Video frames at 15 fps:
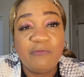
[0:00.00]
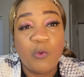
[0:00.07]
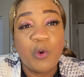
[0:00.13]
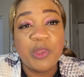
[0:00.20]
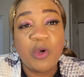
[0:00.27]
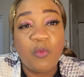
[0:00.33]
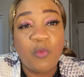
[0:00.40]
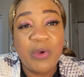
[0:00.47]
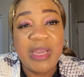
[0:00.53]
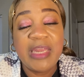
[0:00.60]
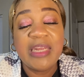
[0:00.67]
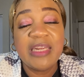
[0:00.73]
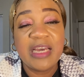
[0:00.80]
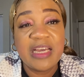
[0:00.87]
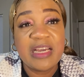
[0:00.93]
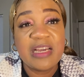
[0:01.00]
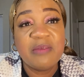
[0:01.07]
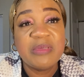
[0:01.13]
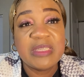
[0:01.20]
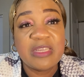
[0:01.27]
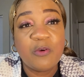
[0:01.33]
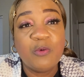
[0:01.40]
for the winning of
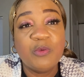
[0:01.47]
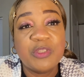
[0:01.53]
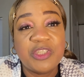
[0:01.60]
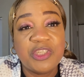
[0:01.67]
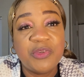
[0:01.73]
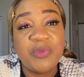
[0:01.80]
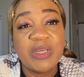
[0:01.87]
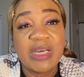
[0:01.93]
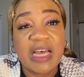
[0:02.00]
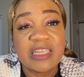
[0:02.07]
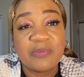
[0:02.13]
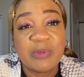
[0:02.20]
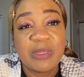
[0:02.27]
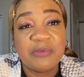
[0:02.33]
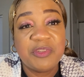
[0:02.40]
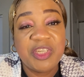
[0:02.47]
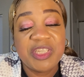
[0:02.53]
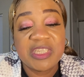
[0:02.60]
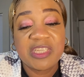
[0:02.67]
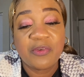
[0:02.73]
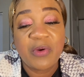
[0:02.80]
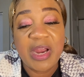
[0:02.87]
souls to the gospel of
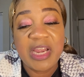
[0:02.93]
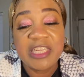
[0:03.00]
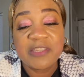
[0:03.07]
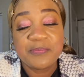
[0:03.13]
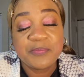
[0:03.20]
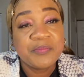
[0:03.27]
Jesus Christ.